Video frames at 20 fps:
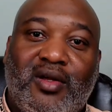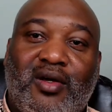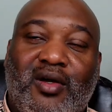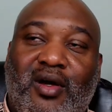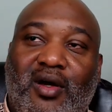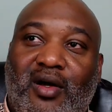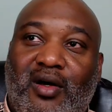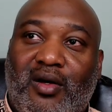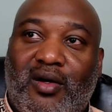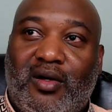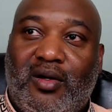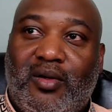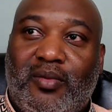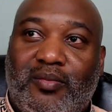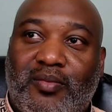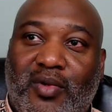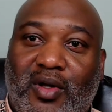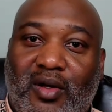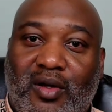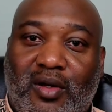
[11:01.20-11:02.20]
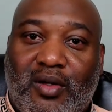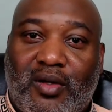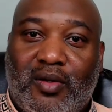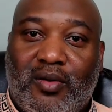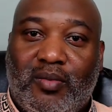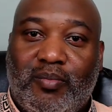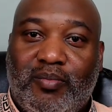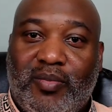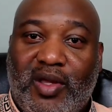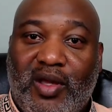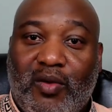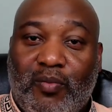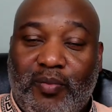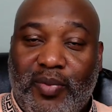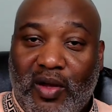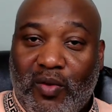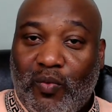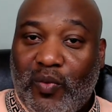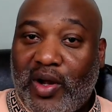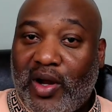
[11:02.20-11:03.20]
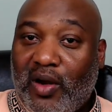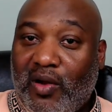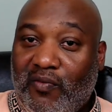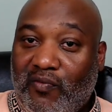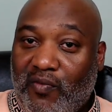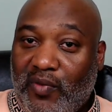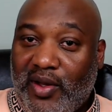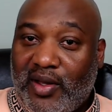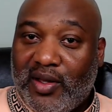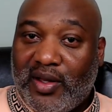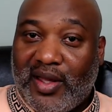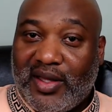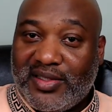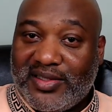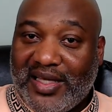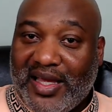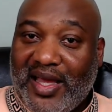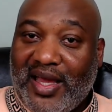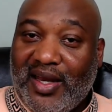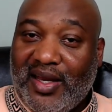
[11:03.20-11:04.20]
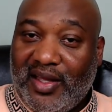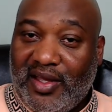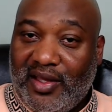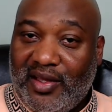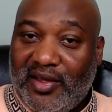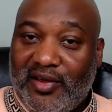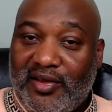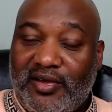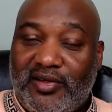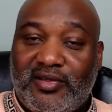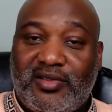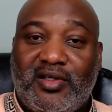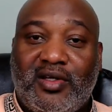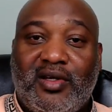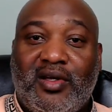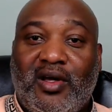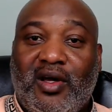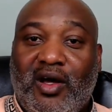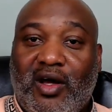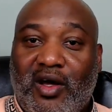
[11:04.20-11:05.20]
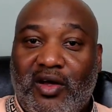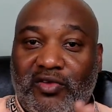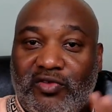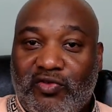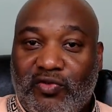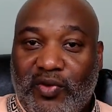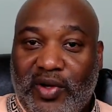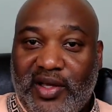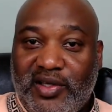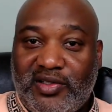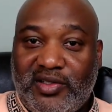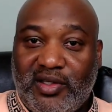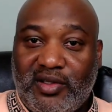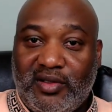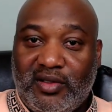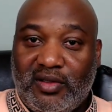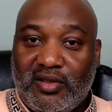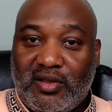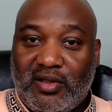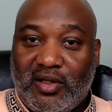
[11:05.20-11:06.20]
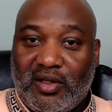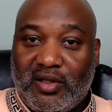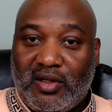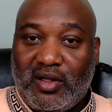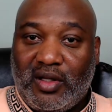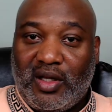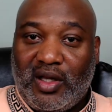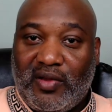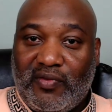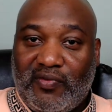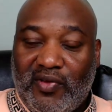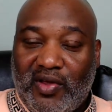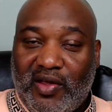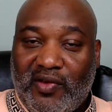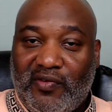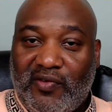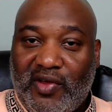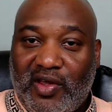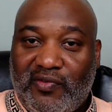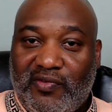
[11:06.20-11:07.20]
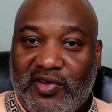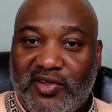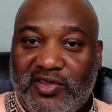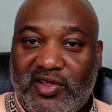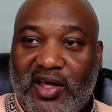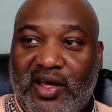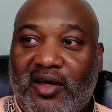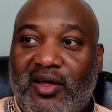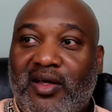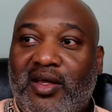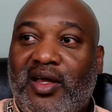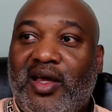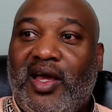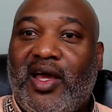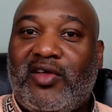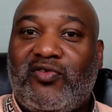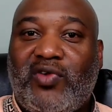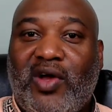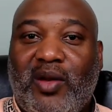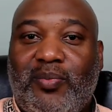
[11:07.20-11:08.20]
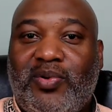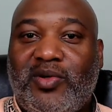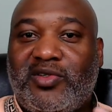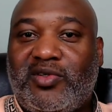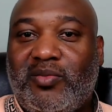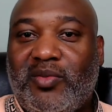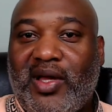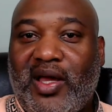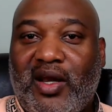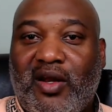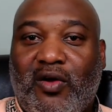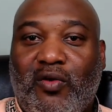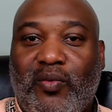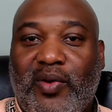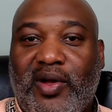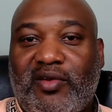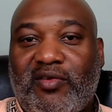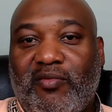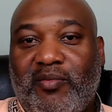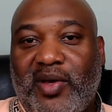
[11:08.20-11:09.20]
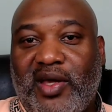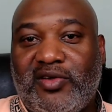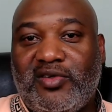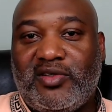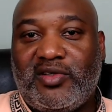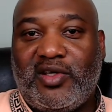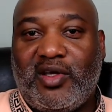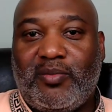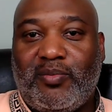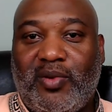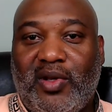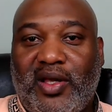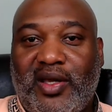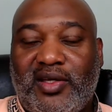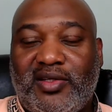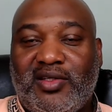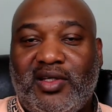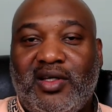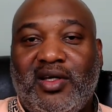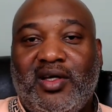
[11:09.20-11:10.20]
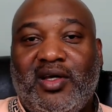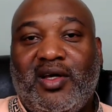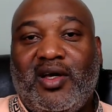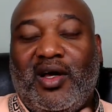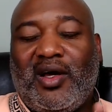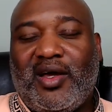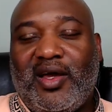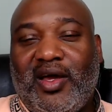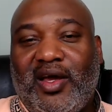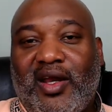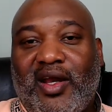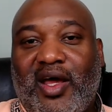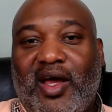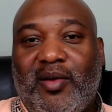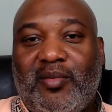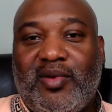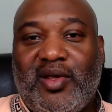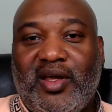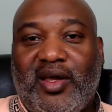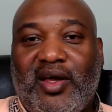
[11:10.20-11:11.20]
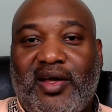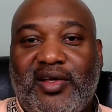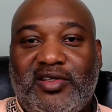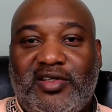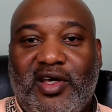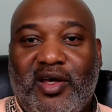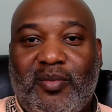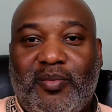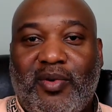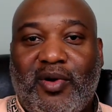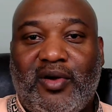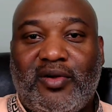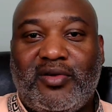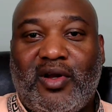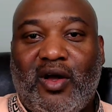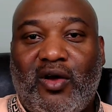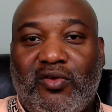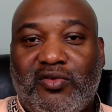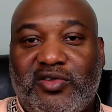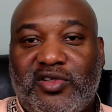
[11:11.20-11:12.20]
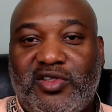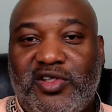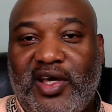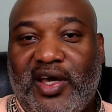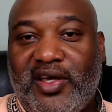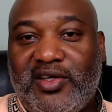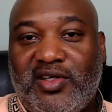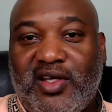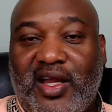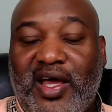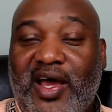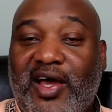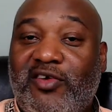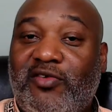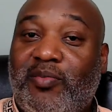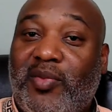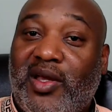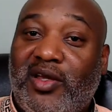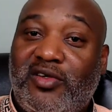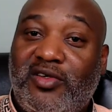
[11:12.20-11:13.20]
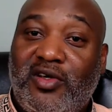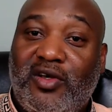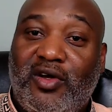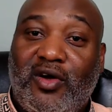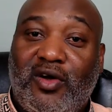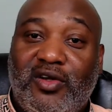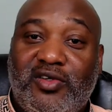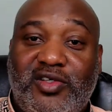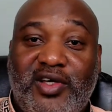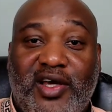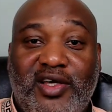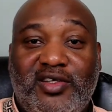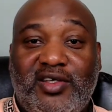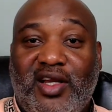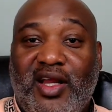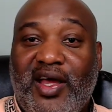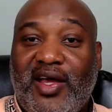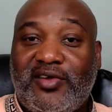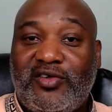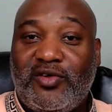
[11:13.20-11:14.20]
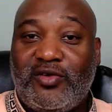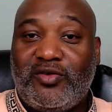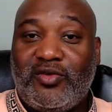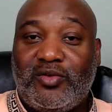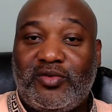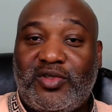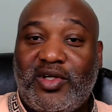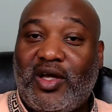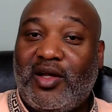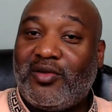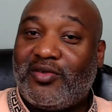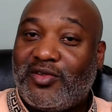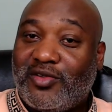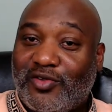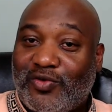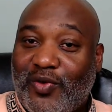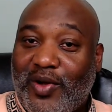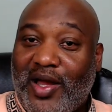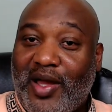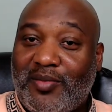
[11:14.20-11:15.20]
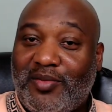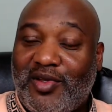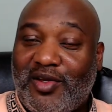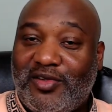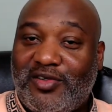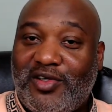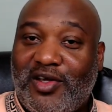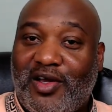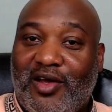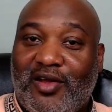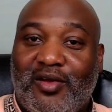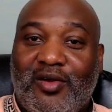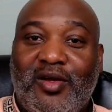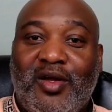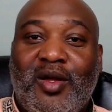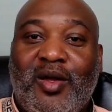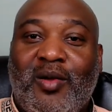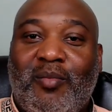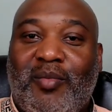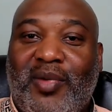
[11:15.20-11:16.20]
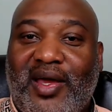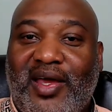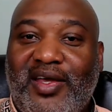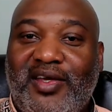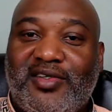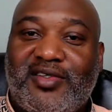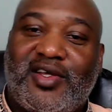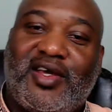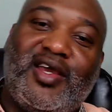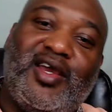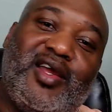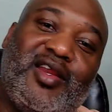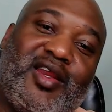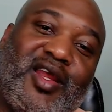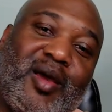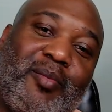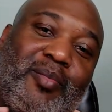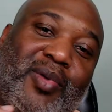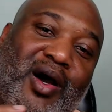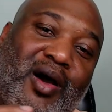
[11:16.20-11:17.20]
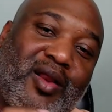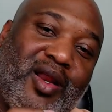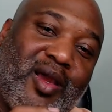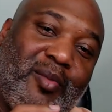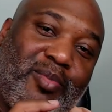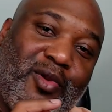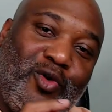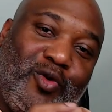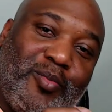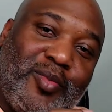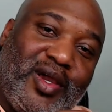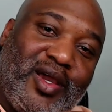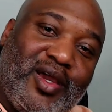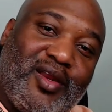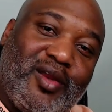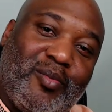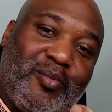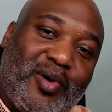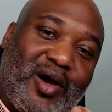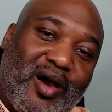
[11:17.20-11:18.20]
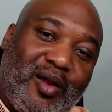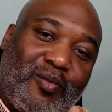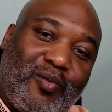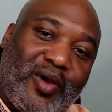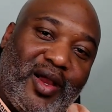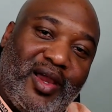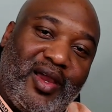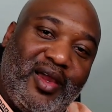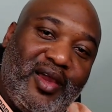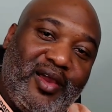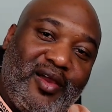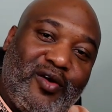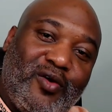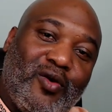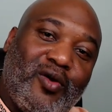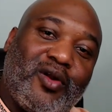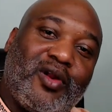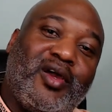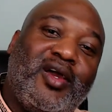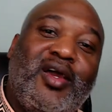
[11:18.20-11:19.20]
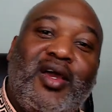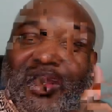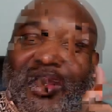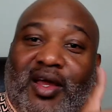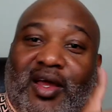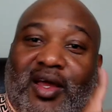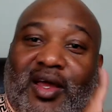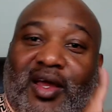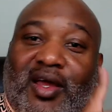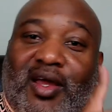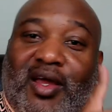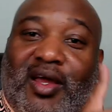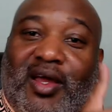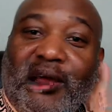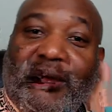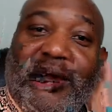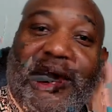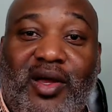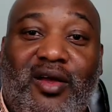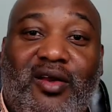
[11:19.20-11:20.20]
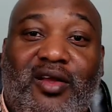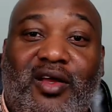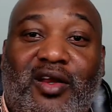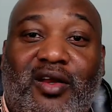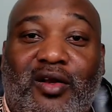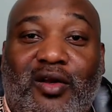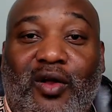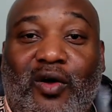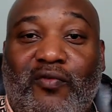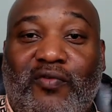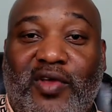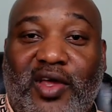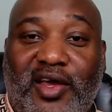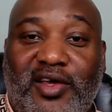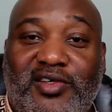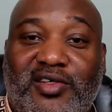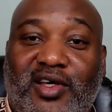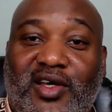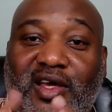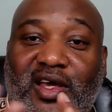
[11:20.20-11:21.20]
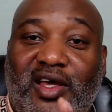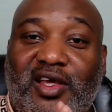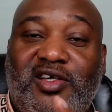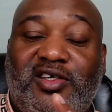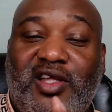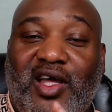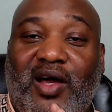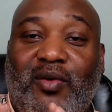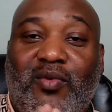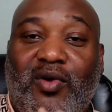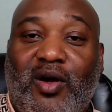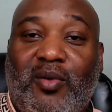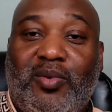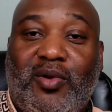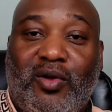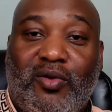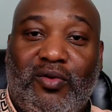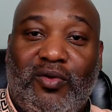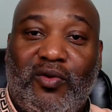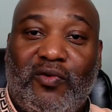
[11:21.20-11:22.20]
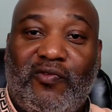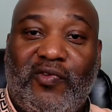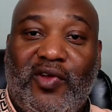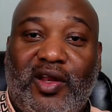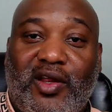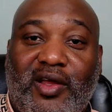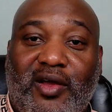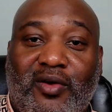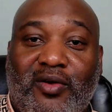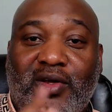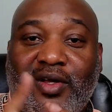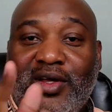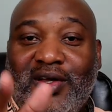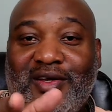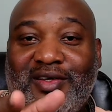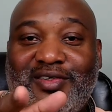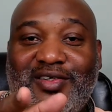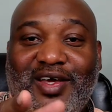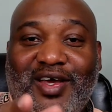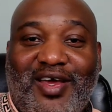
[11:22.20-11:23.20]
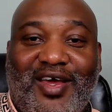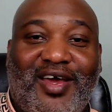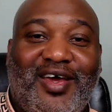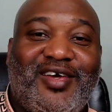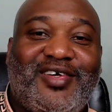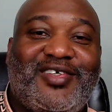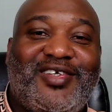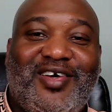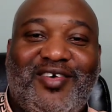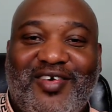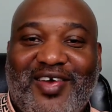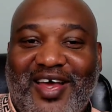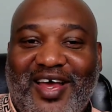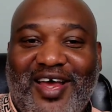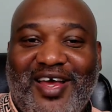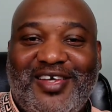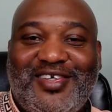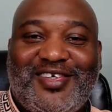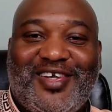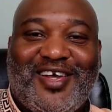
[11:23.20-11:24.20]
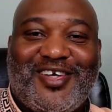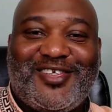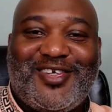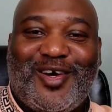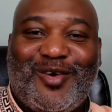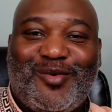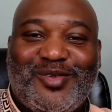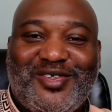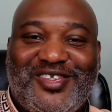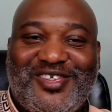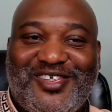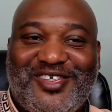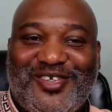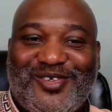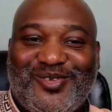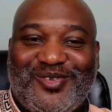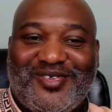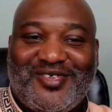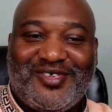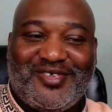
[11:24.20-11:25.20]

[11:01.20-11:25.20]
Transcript: uh, uh, be, be aware of what anxiety is, address it, If, if, if it's there, and try to put some kind of corrective measures in place. Again, I'm Deonte' Burden, host of Changing Lives. Make sure you go to Changing Lives YouTube channel, subscribe to the channel by easily hitting that bop, that blue man in the bottom right hand corner, and also hit the bell to get a notification each time we upload a new video. Take care of yourself, guys, and I'll talk with you soon.